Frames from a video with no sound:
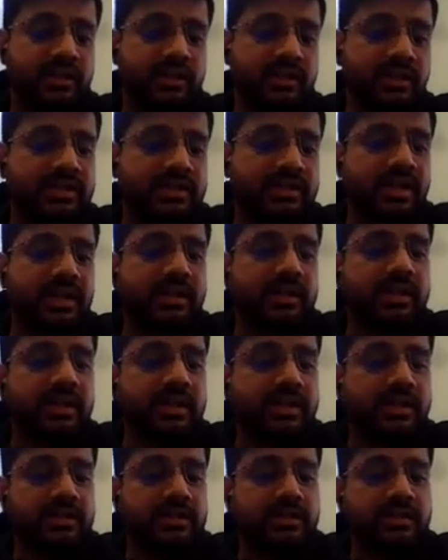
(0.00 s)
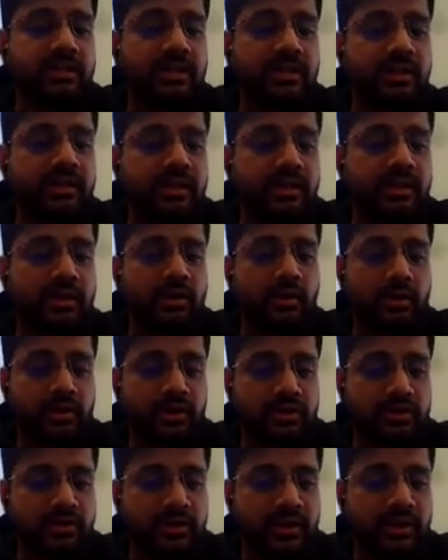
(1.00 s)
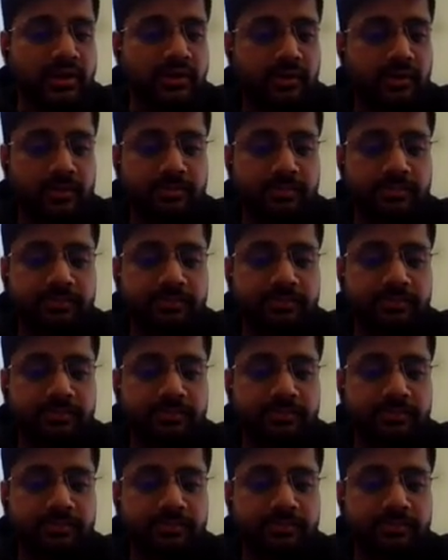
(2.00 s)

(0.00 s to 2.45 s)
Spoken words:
these entities in the orchestrator.